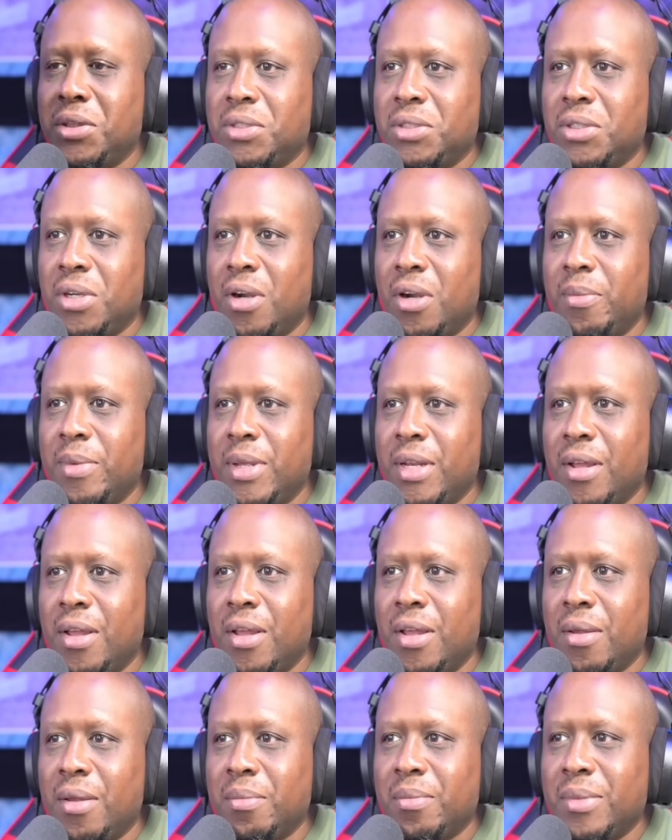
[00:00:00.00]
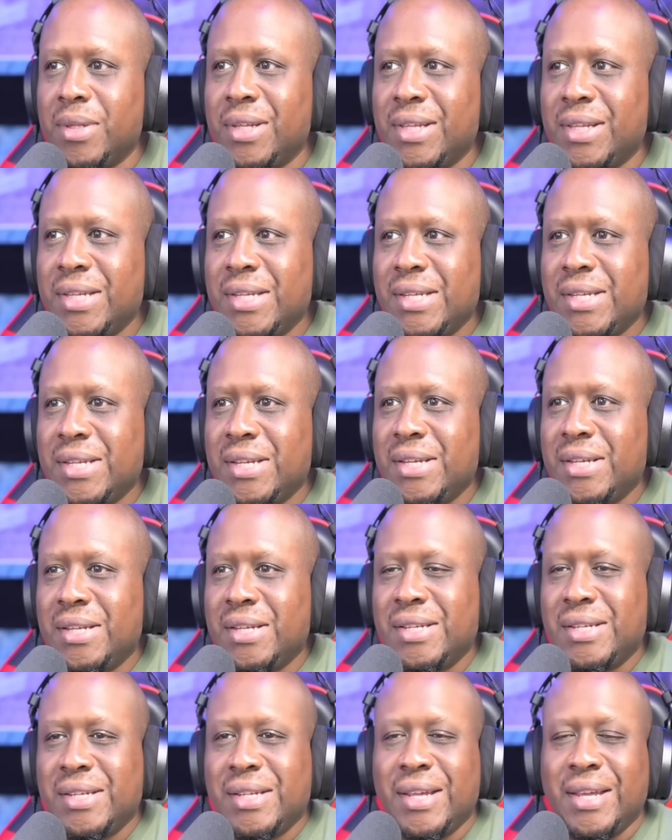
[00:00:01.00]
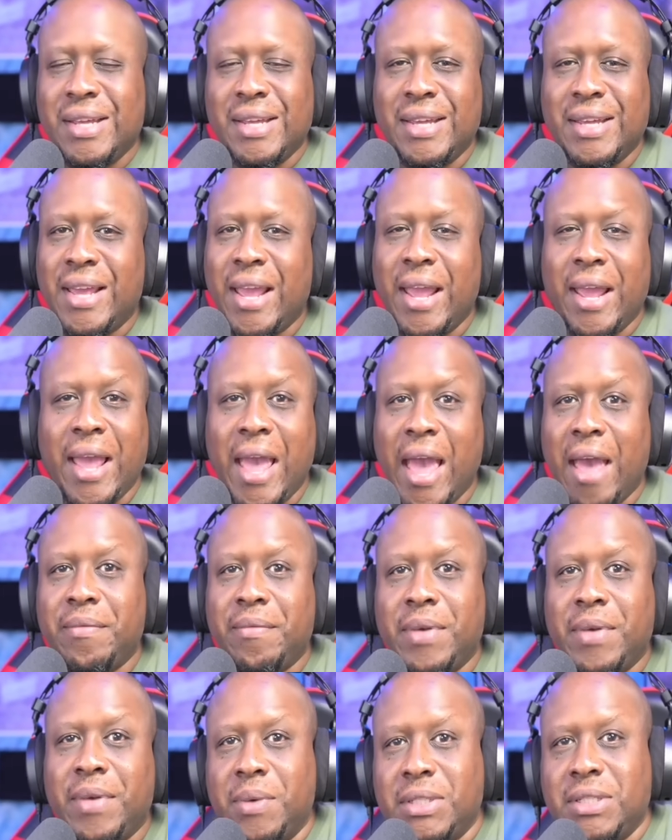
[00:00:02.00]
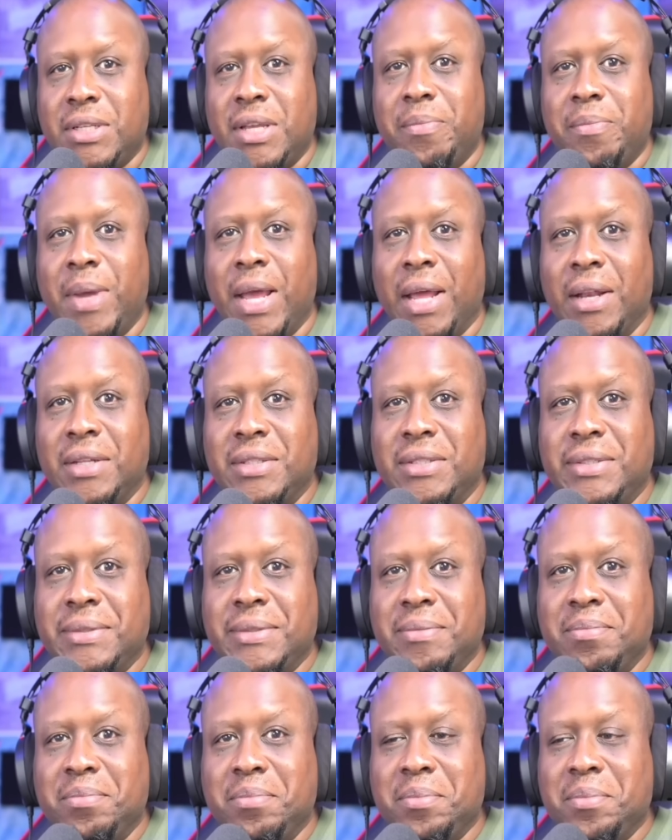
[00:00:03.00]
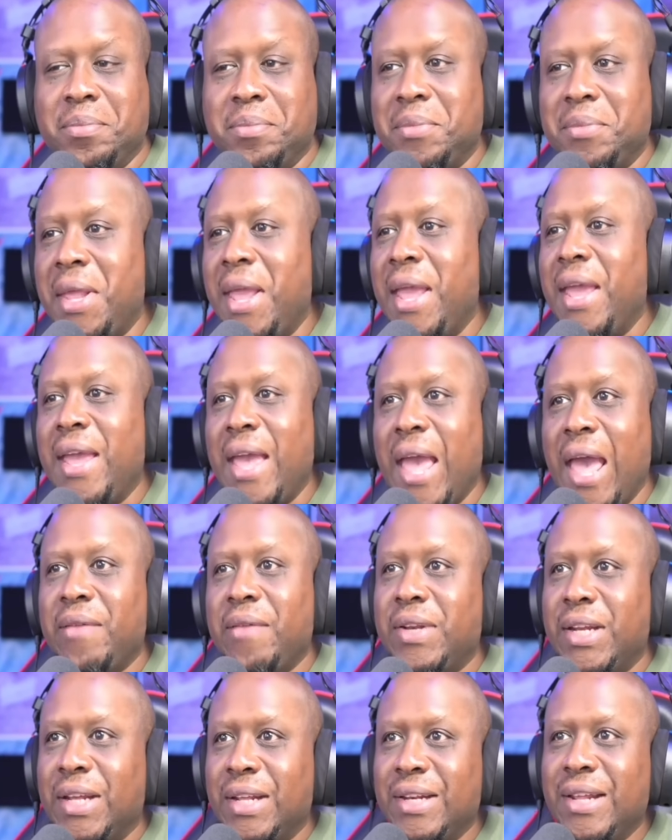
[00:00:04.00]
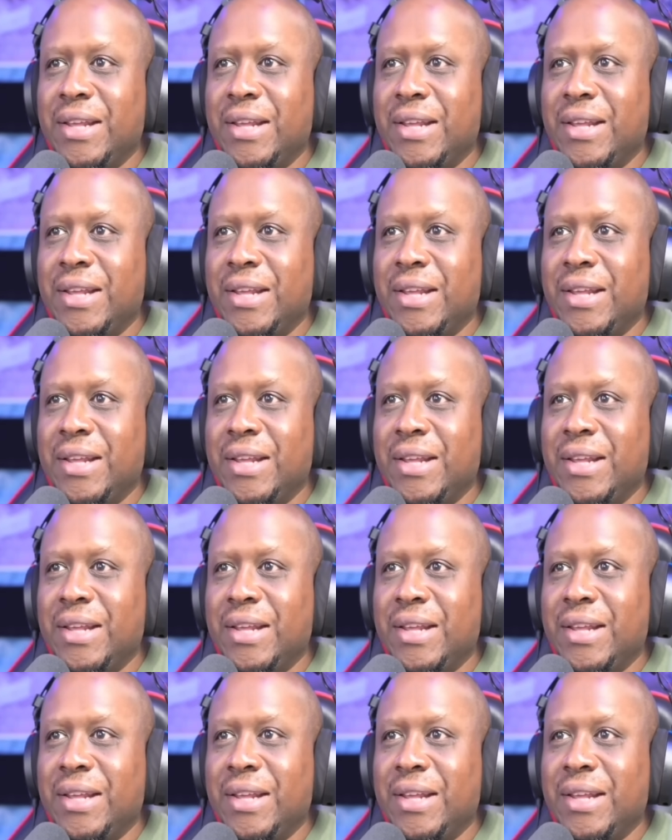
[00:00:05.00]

Sherman, um, he ain't having it with Skip Bayless. He ain't having it.